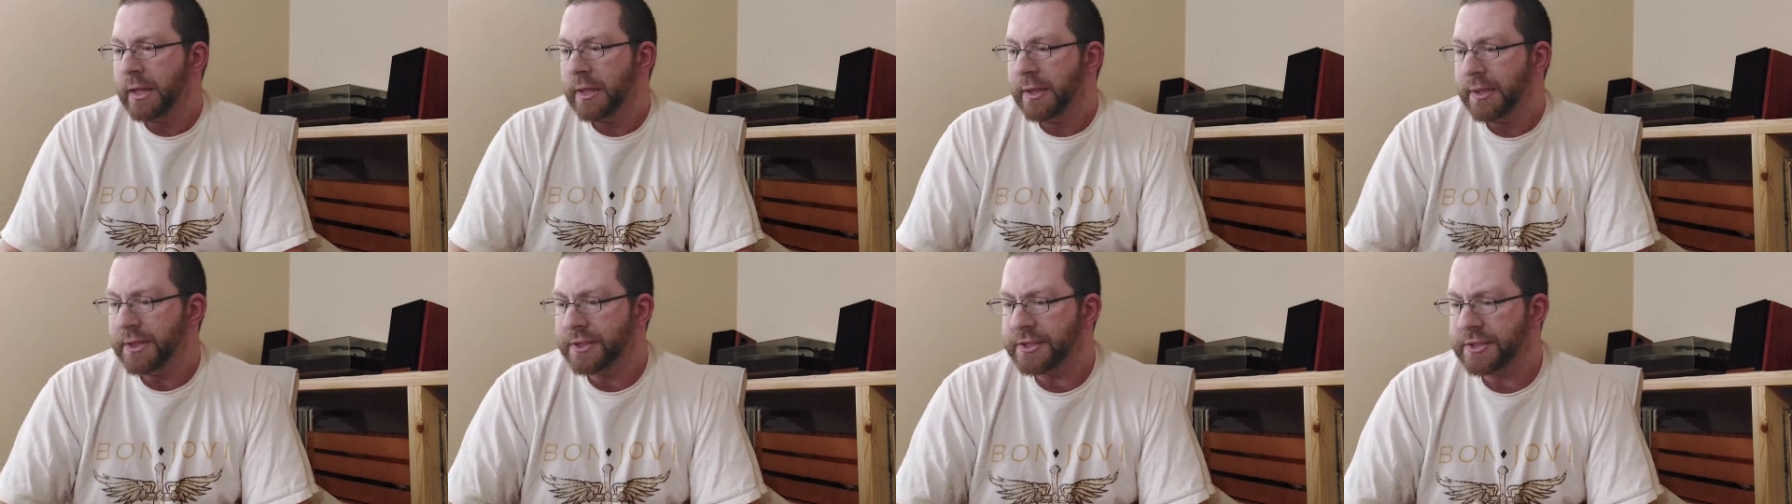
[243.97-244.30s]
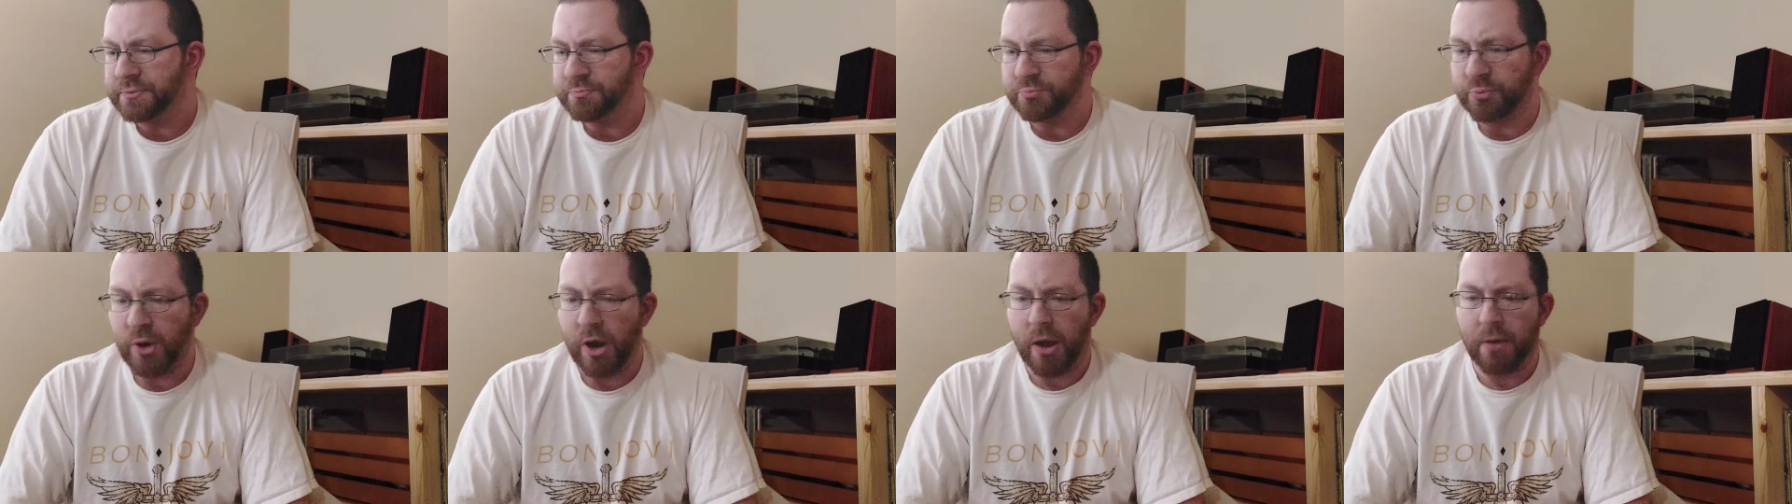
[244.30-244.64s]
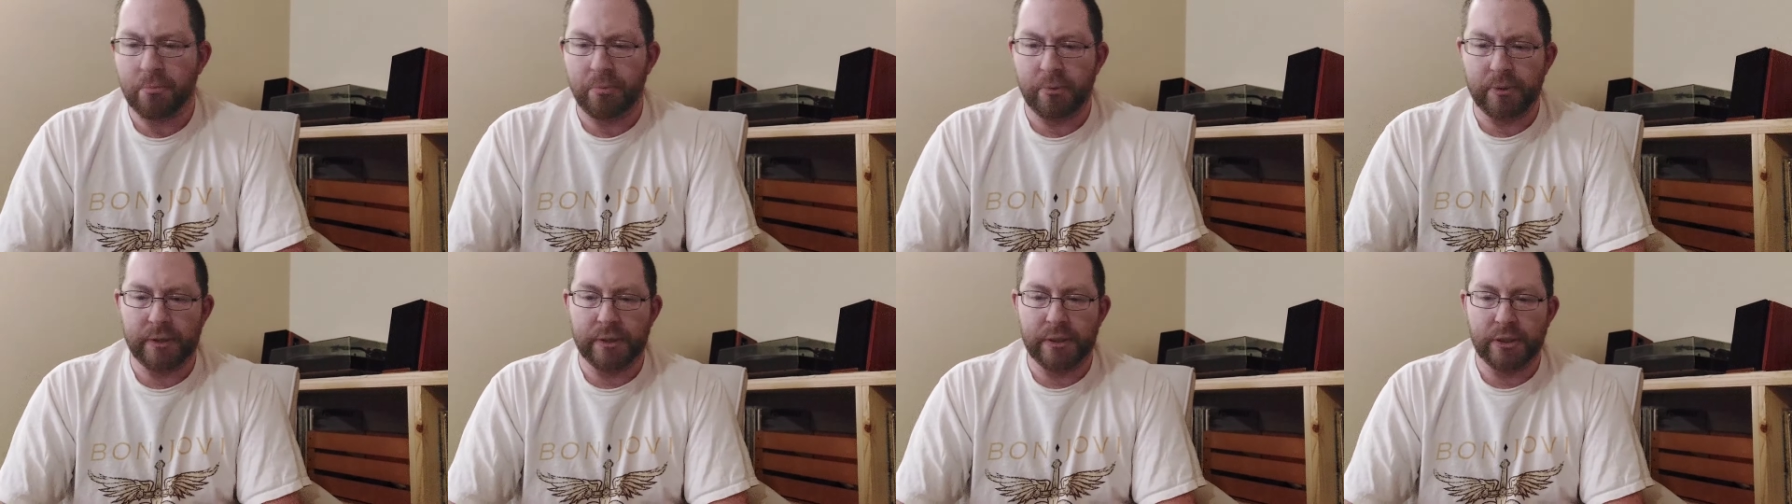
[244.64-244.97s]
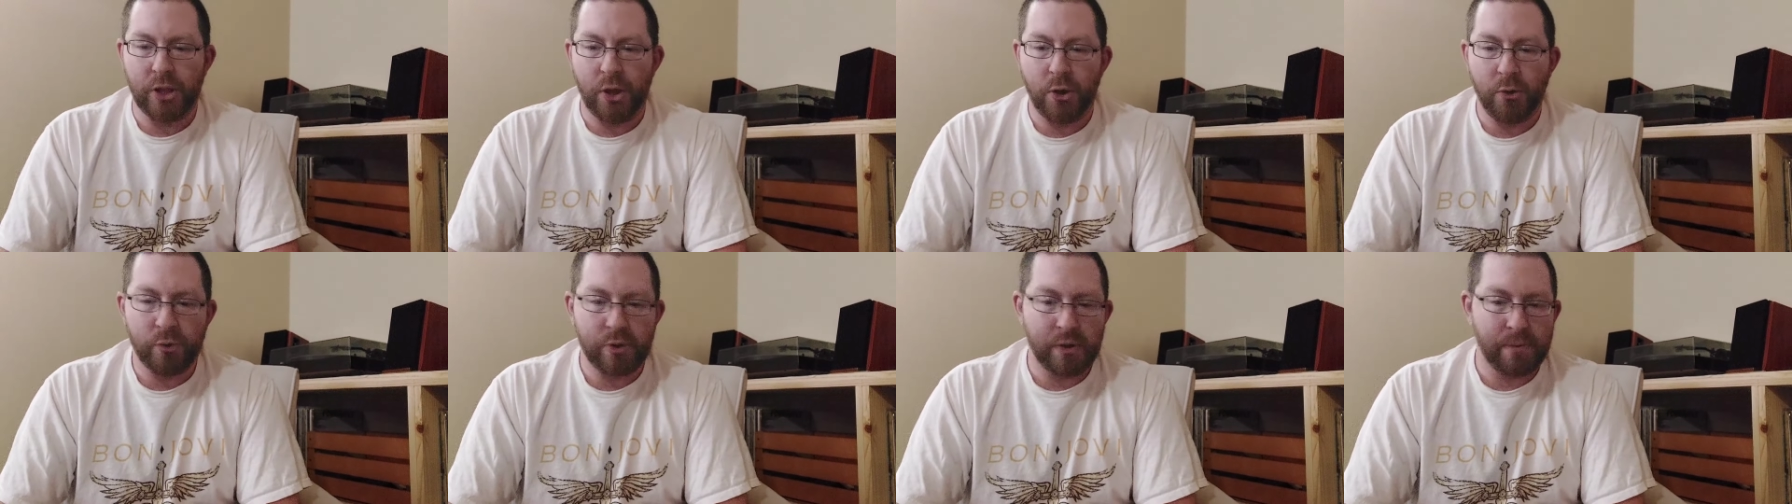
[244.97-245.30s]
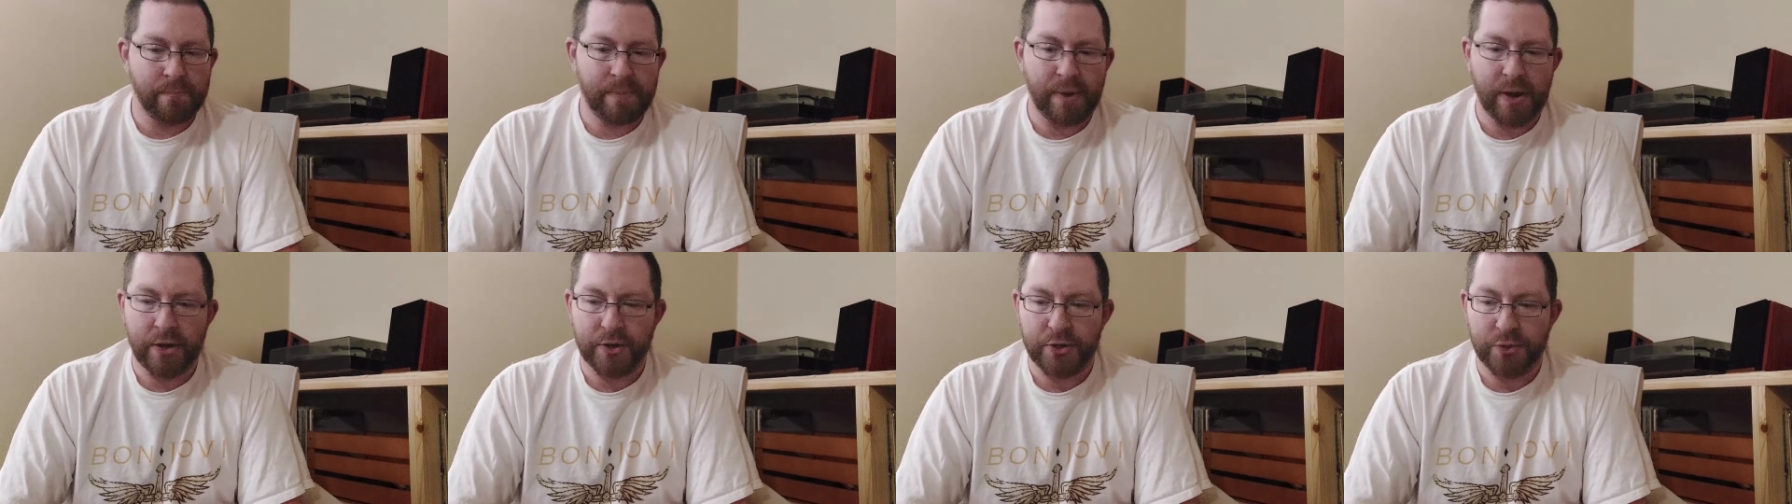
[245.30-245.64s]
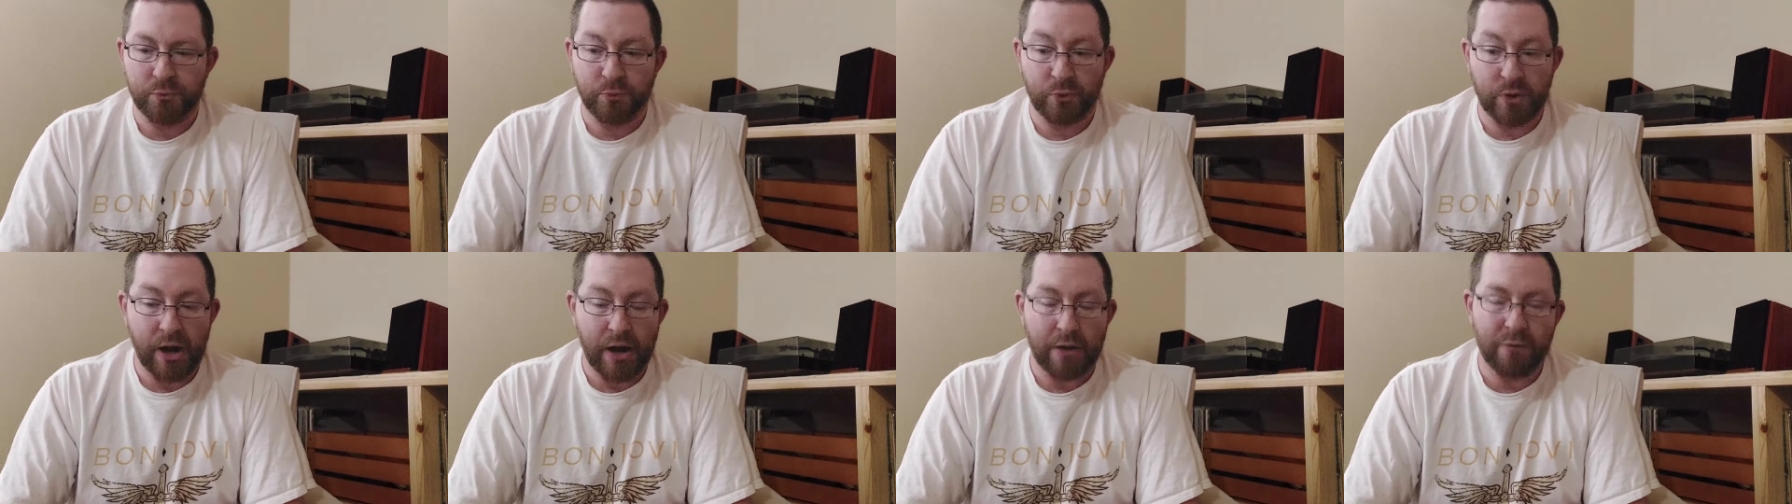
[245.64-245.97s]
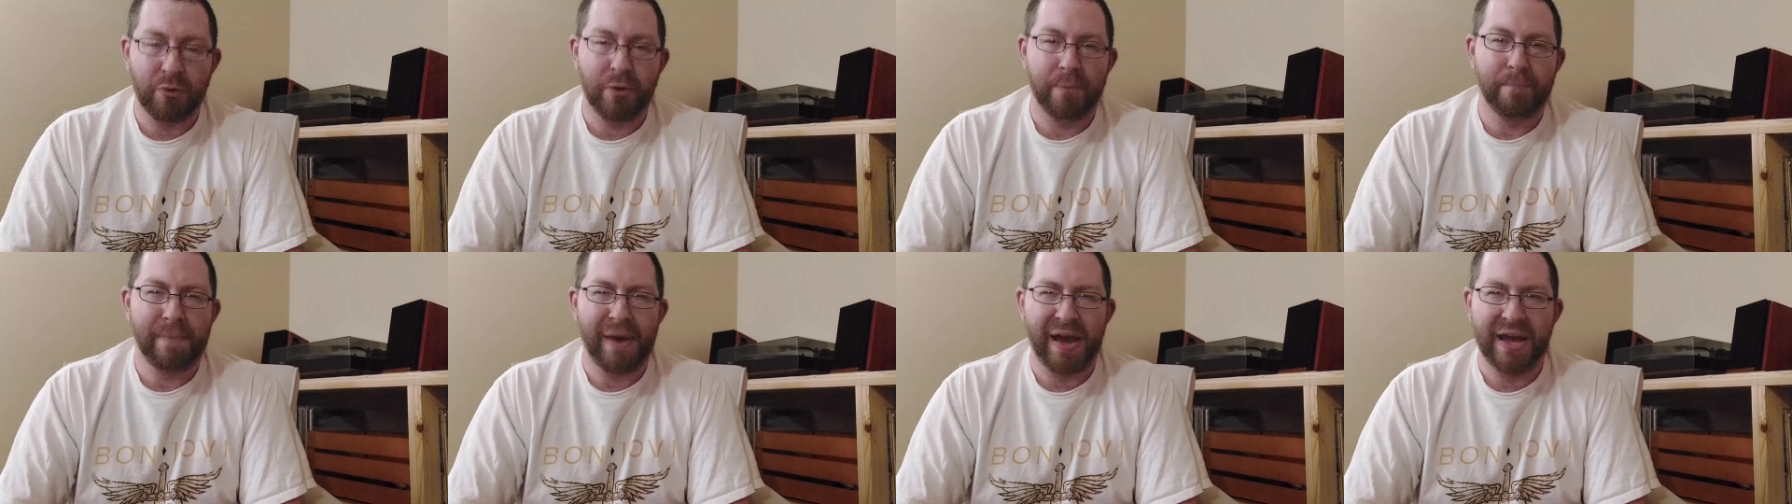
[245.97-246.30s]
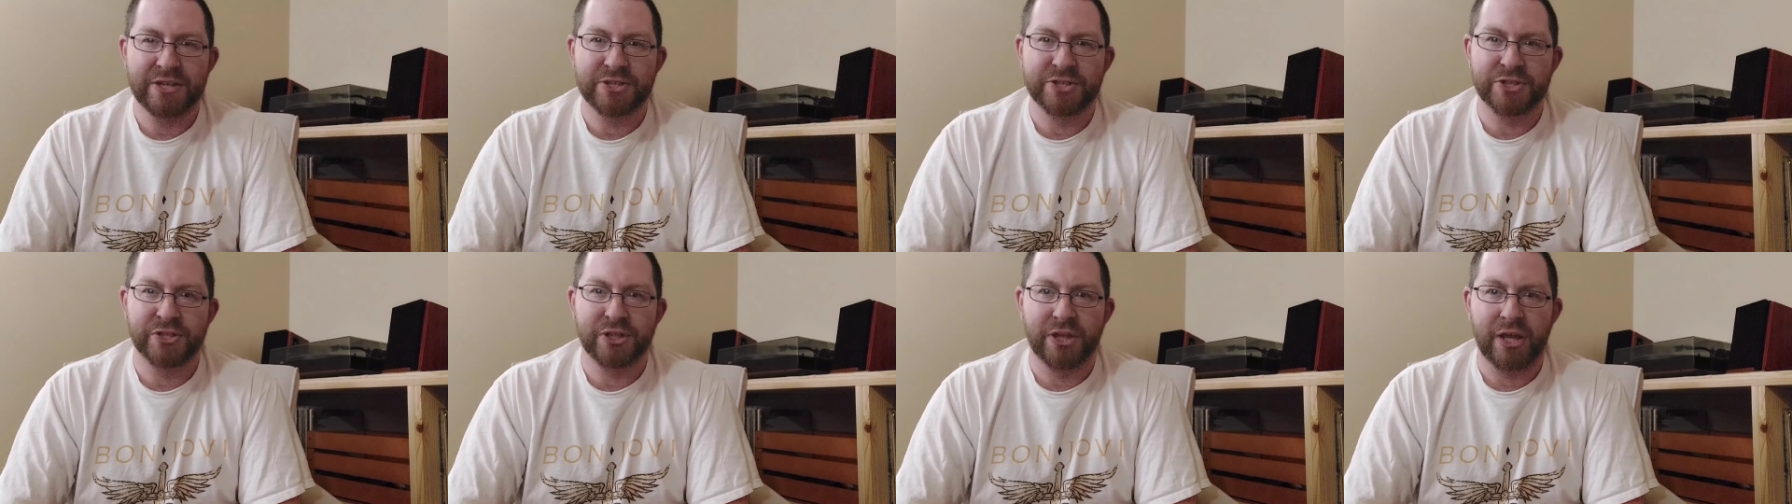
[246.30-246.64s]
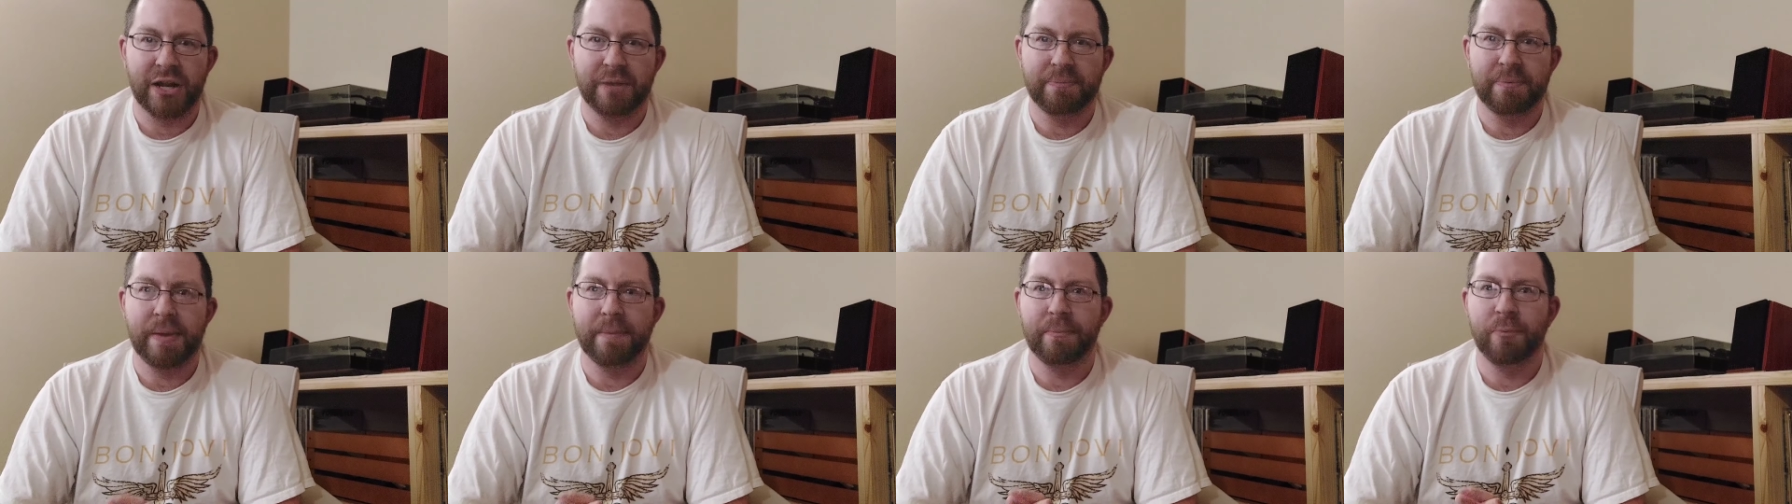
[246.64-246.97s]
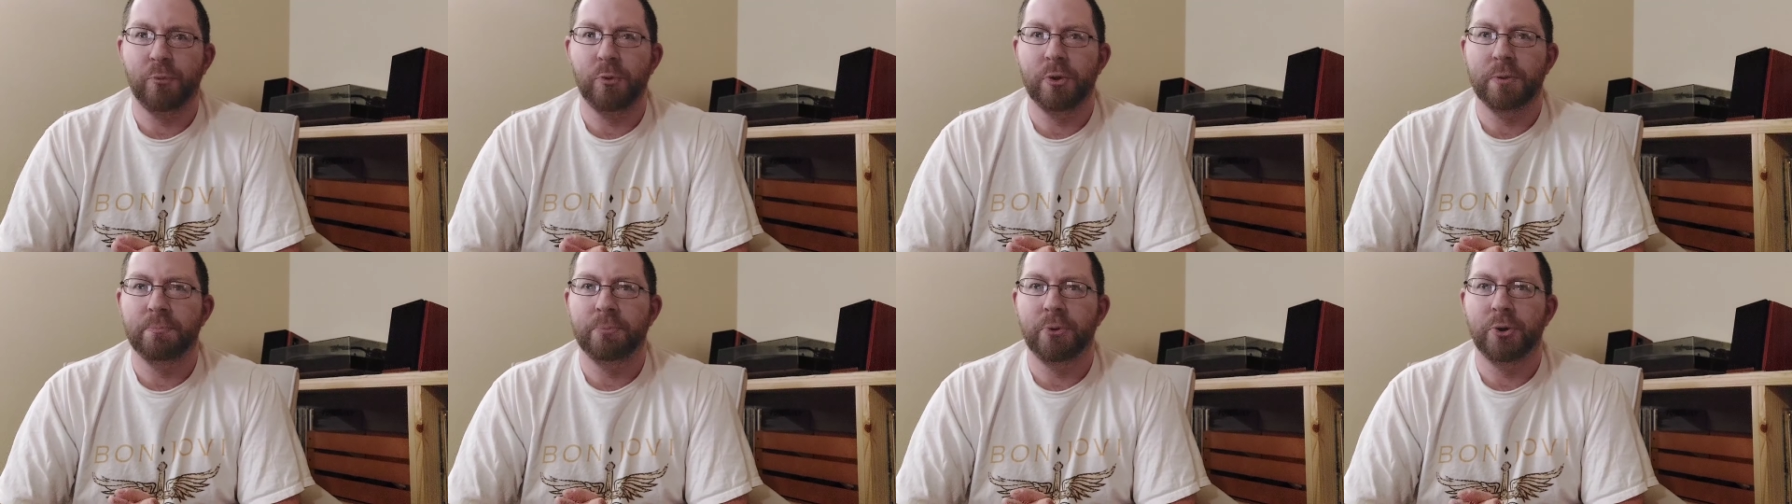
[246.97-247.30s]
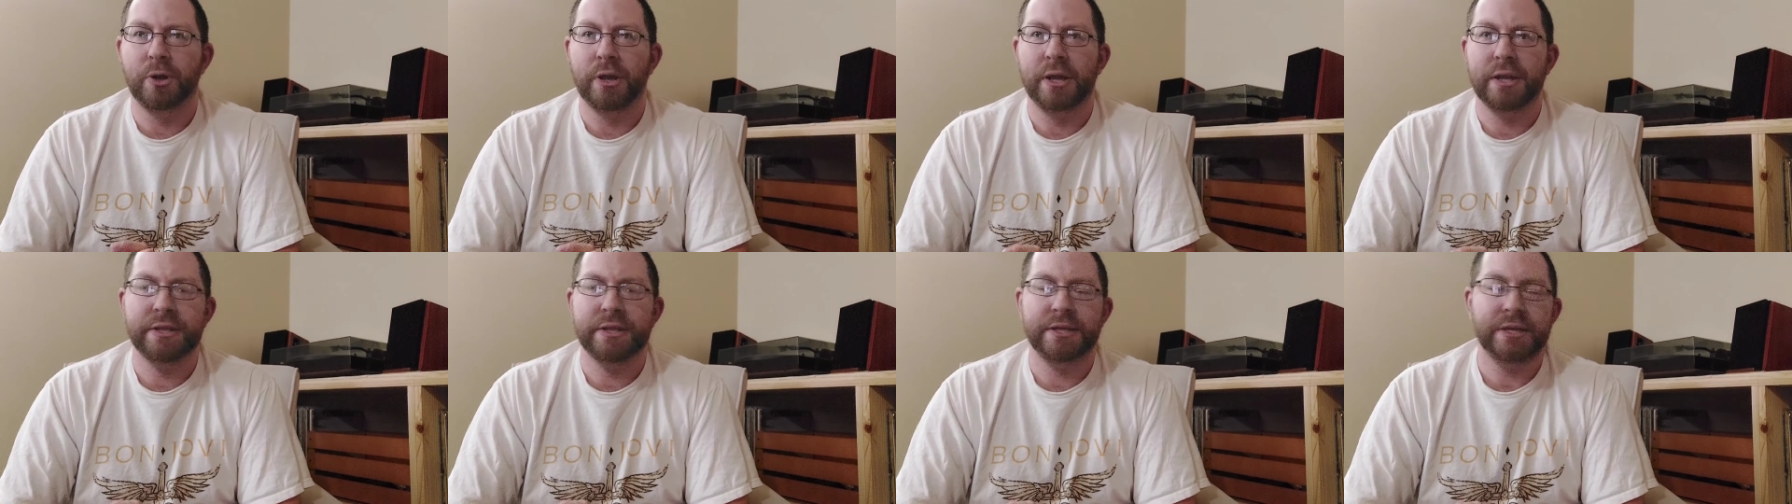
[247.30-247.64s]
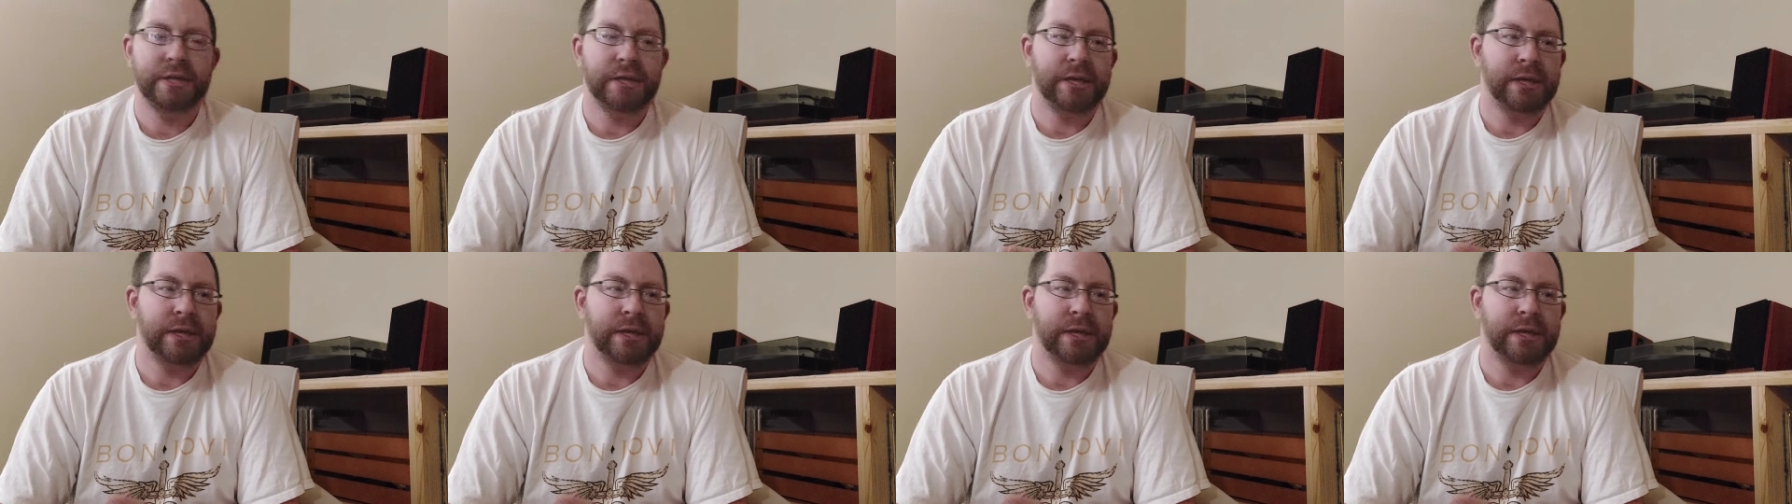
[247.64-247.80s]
This is probably low compared to where I would imagine a lot of people would put it.